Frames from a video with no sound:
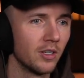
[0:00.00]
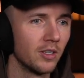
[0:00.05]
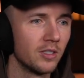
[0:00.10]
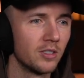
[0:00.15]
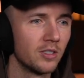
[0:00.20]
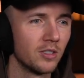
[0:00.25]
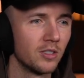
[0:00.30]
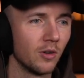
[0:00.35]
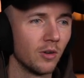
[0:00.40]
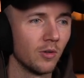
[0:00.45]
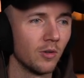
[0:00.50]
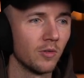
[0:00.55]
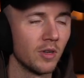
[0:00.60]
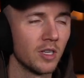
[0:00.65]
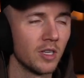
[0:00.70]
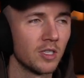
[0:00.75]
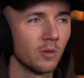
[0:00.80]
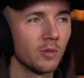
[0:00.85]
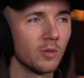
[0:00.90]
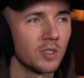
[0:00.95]
So
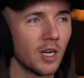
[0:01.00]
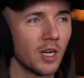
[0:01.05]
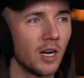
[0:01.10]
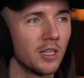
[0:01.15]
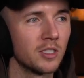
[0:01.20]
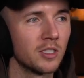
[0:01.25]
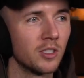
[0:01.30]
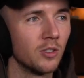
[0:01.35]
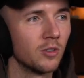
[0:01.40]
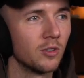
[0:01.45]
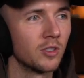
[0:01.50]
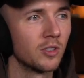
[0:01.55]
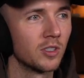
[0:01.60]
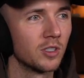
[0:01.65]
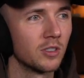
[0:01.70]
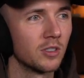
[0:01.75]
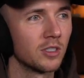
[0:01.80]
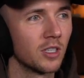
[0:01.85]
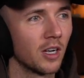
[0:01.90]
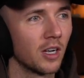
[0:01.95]
it's almost hard to do because
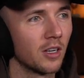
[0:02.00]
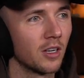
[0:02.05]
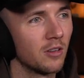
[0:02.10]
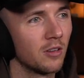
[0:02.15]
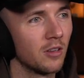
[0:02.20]
it's like,